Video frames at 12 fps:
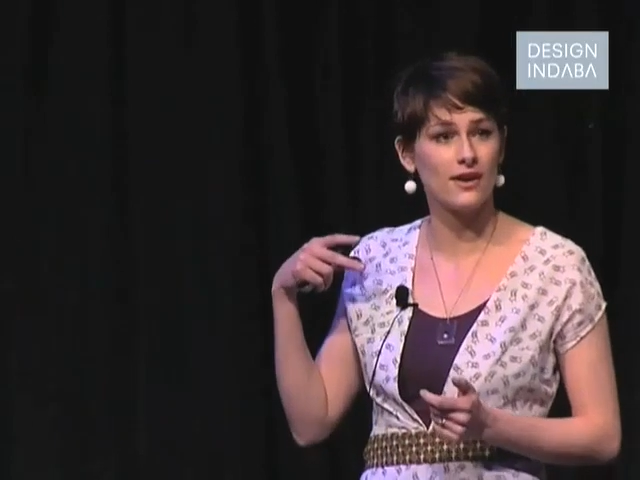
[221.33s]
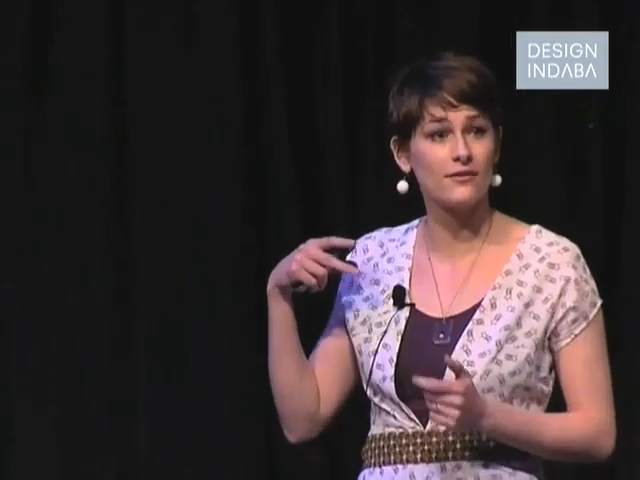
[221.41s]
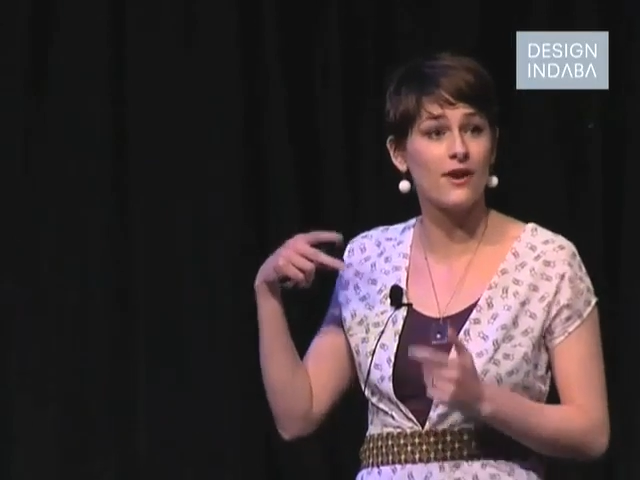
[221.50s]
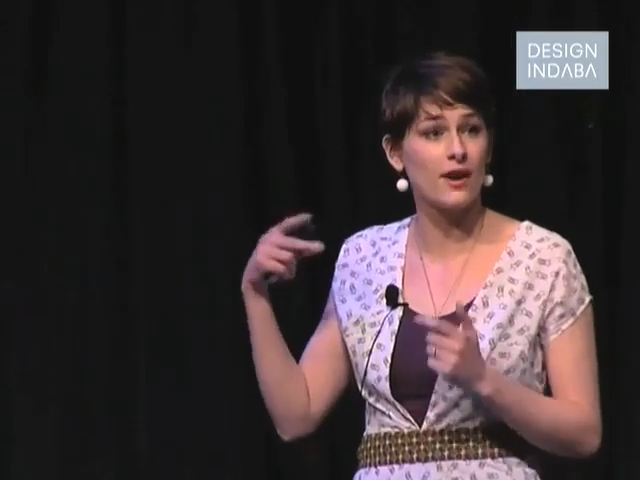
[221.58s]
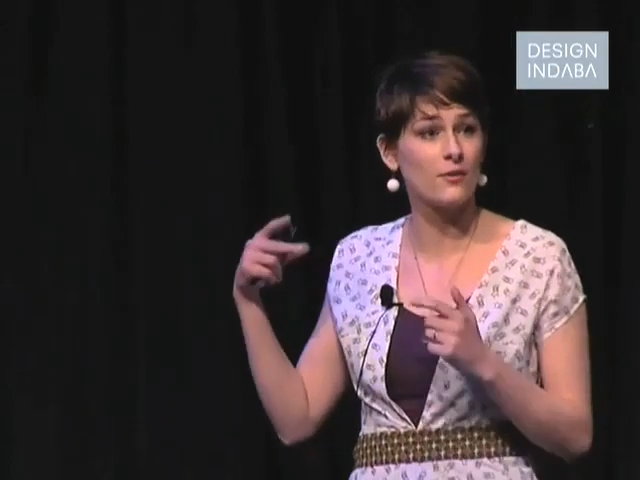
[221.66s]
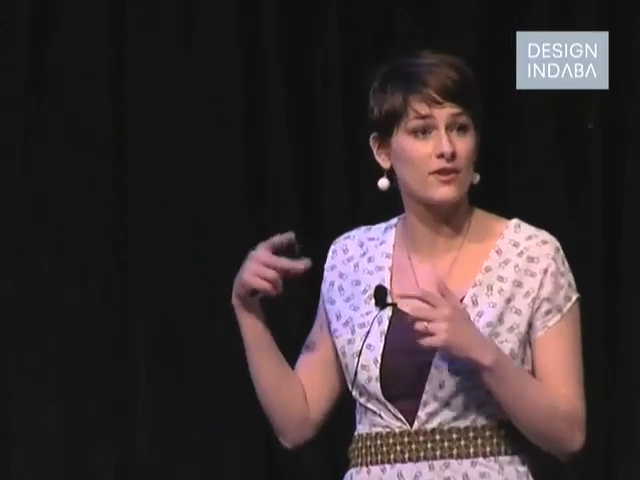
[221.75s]
if
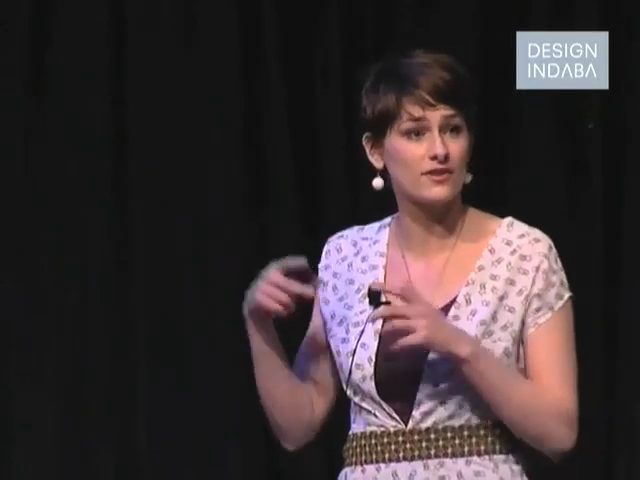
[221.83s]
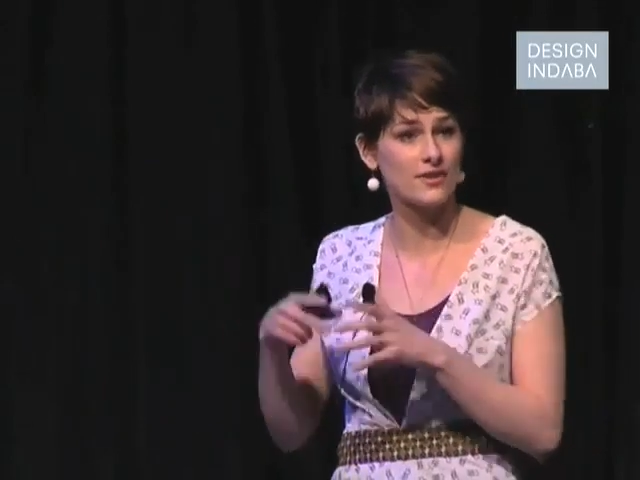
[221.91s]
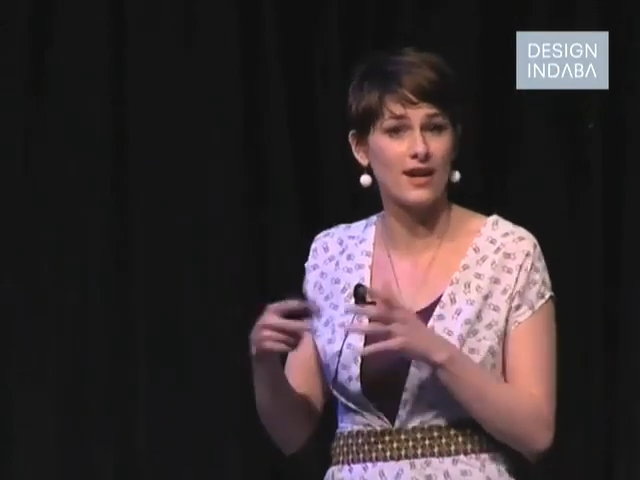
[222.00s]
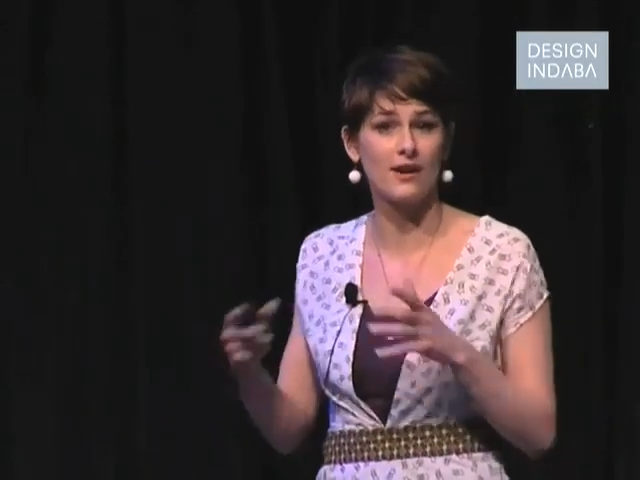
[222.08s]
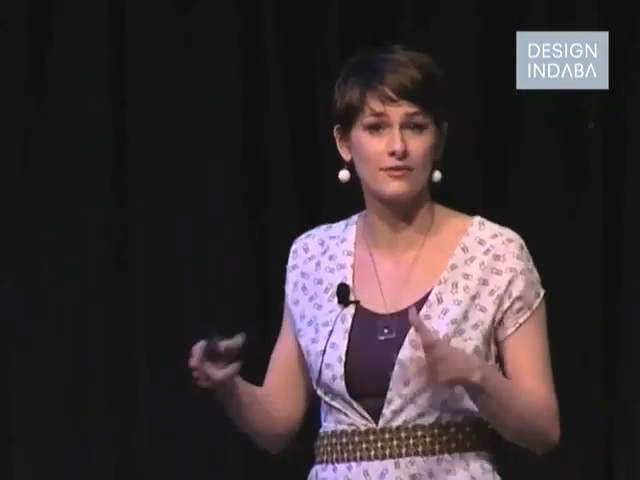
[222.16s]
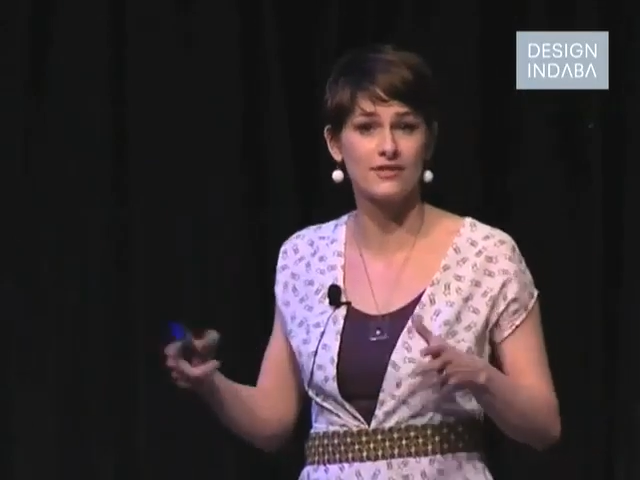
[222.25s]
I want to
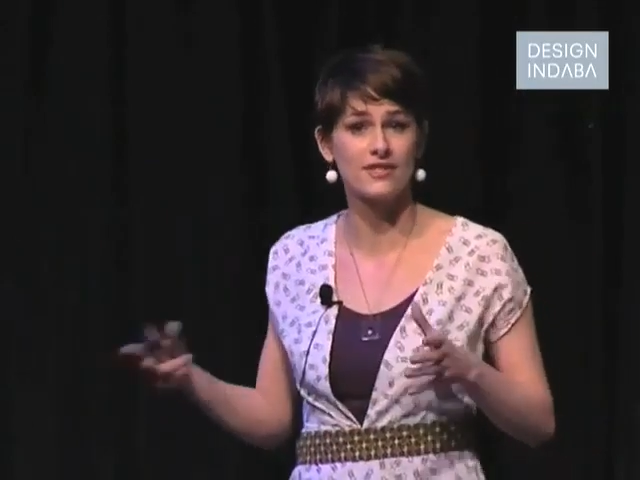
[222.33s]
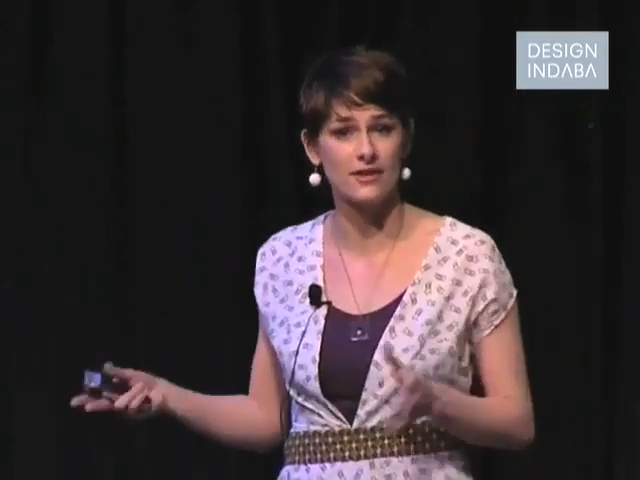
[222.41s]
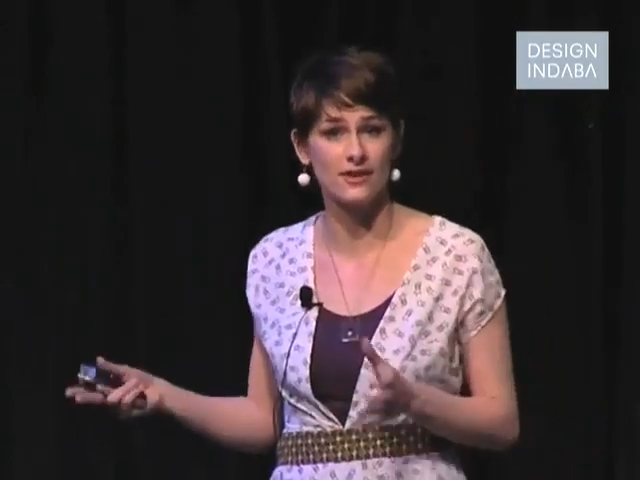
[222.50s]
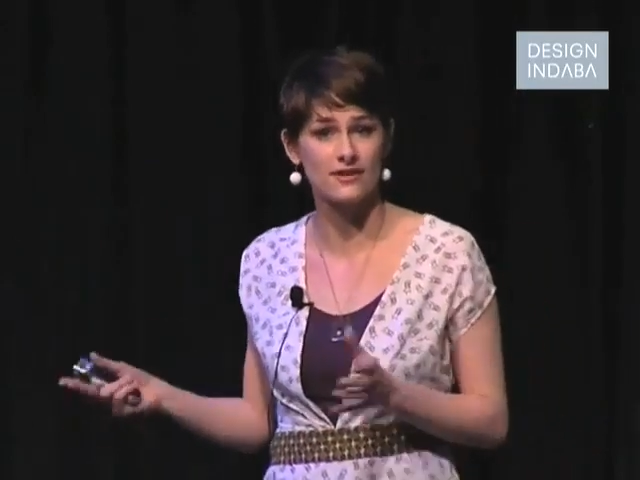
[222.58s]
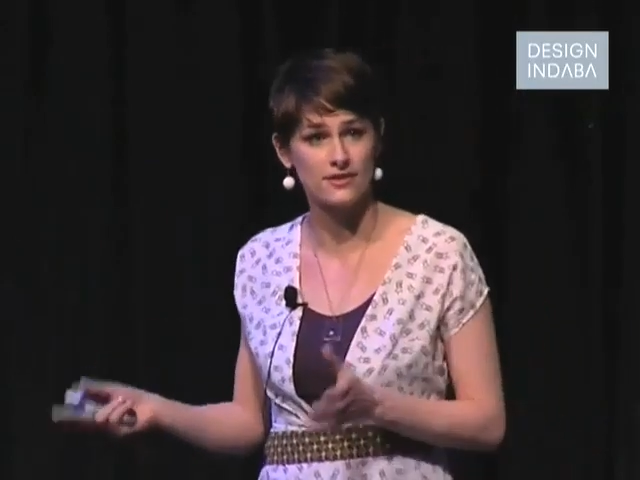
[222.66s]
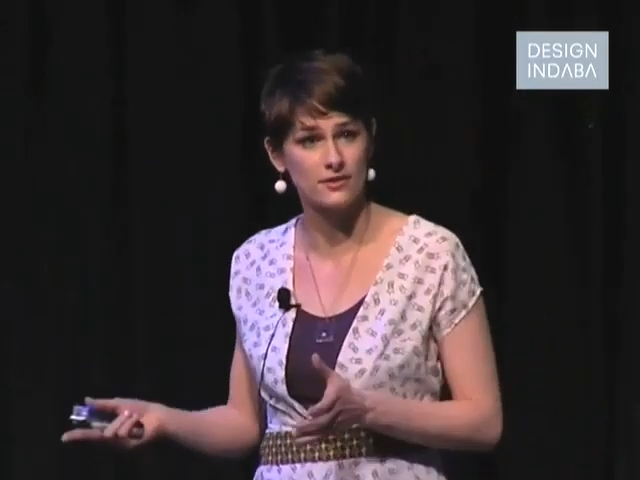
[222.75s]
have a
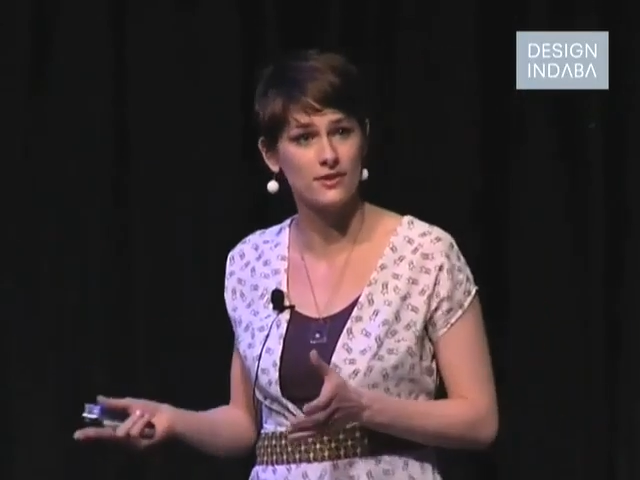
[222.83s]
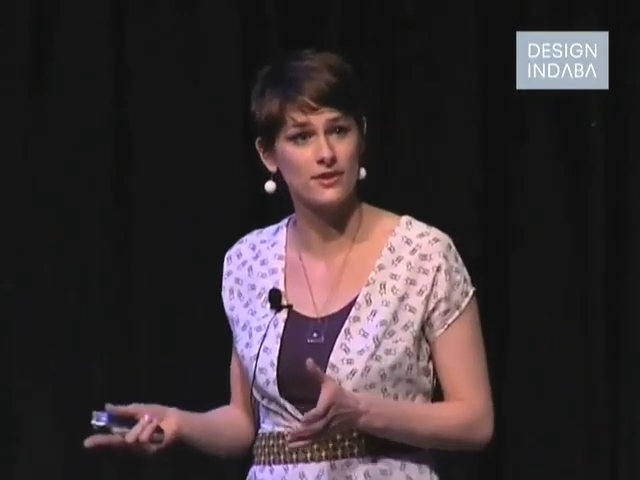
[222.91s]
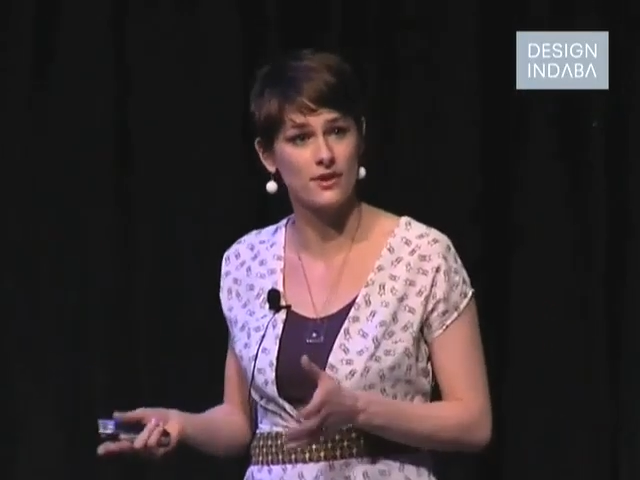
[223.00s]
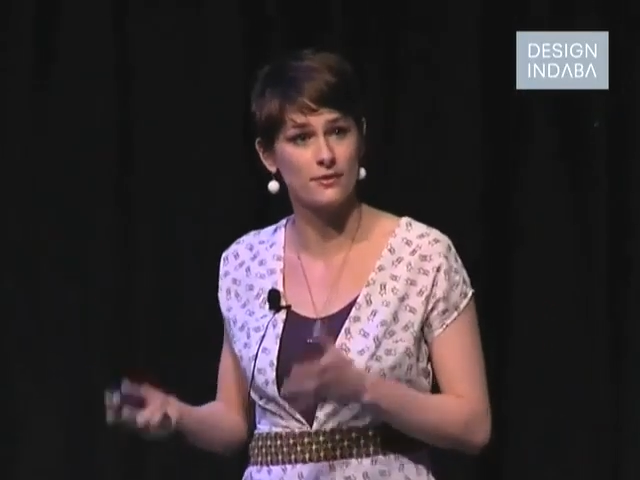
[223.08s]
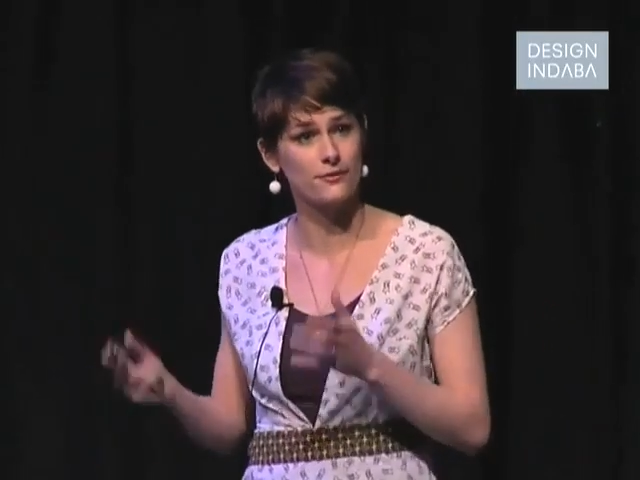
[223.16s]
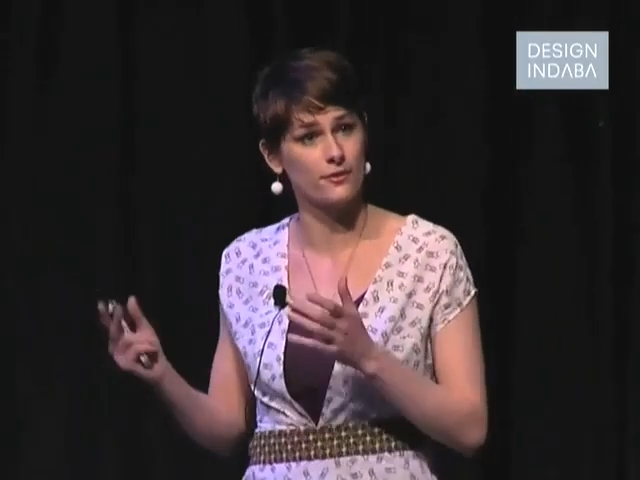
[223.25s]
design
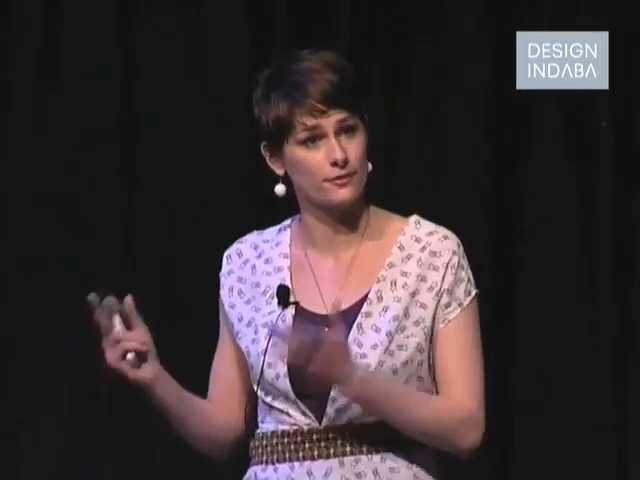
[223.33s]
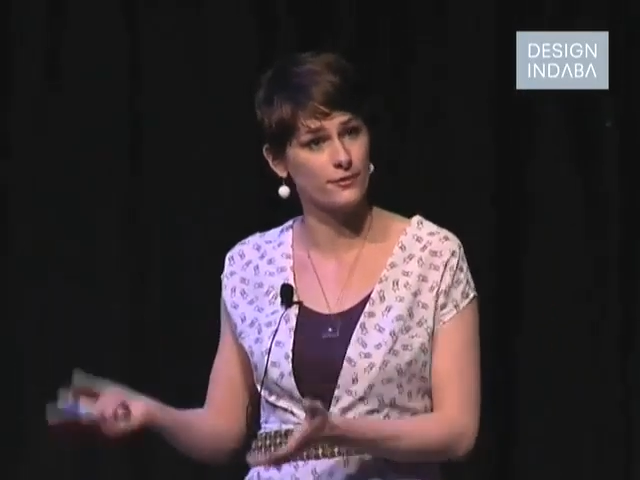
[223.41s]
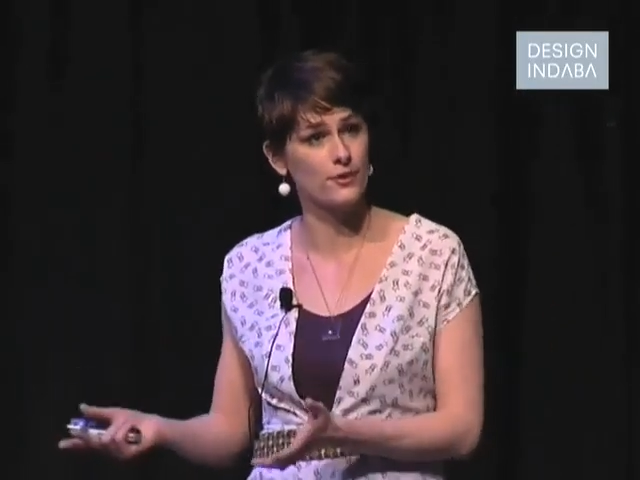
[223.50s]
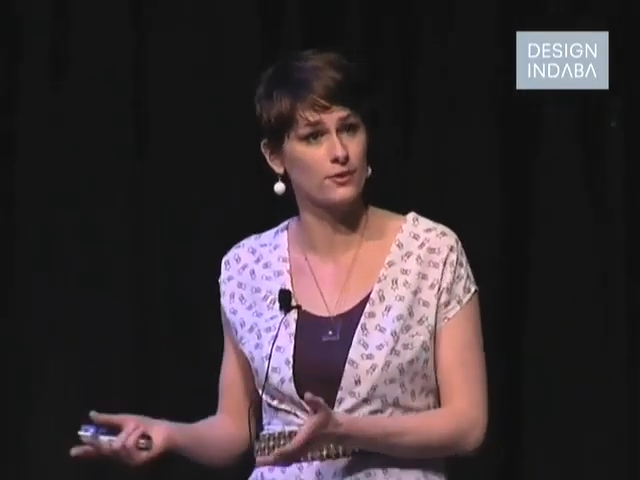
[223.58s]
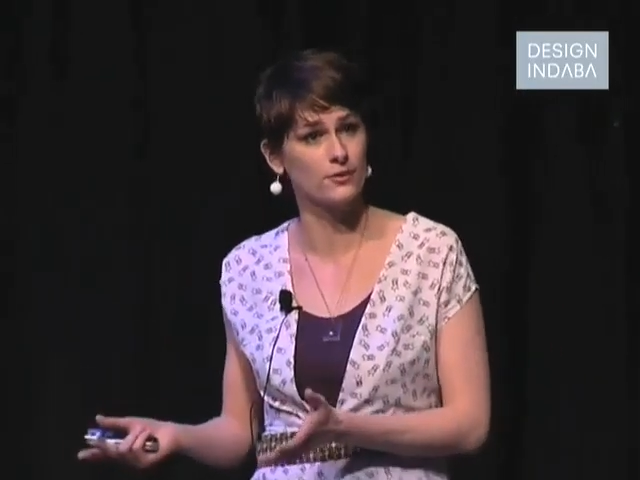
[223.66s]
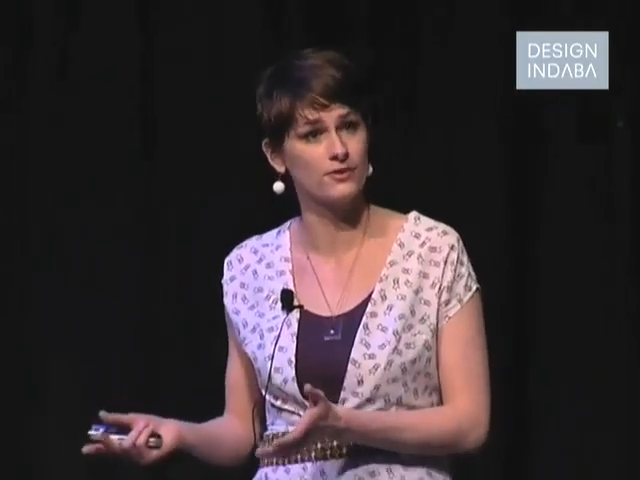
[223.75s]
studio for
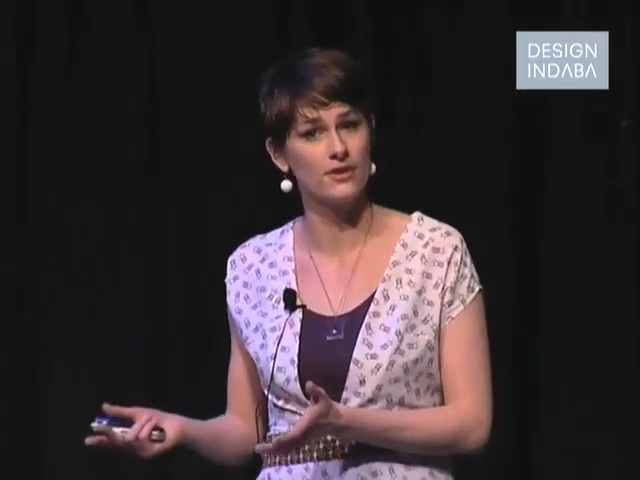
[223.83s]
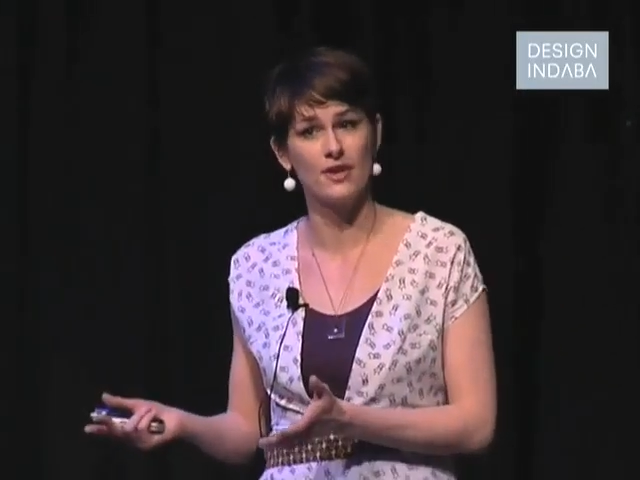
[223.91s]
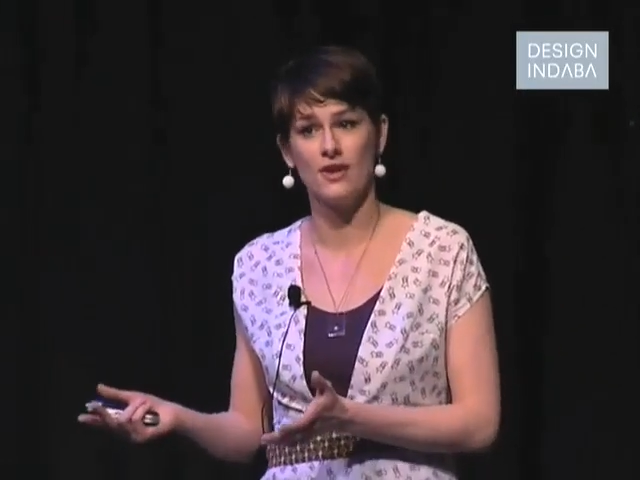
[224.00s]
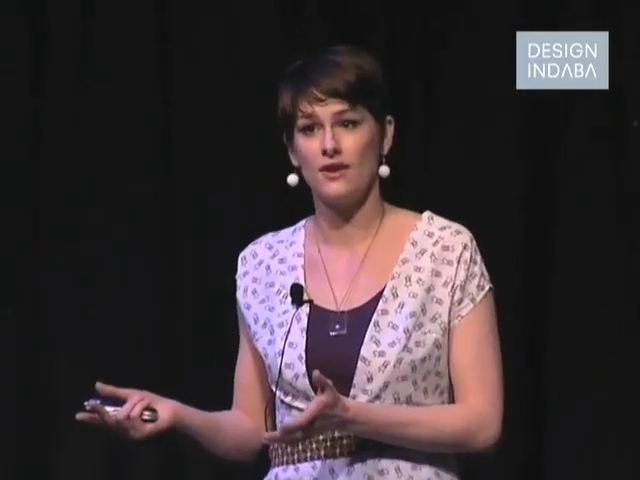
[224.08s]
food,